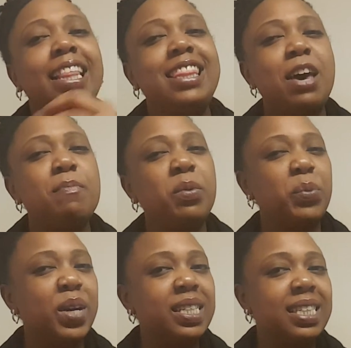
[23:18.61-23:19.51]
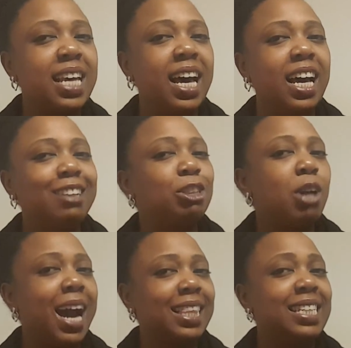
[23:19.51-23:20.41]
that Marissa
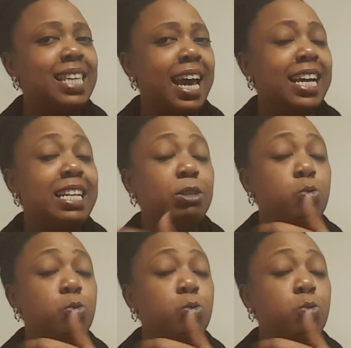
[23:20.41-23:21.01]
tried to say,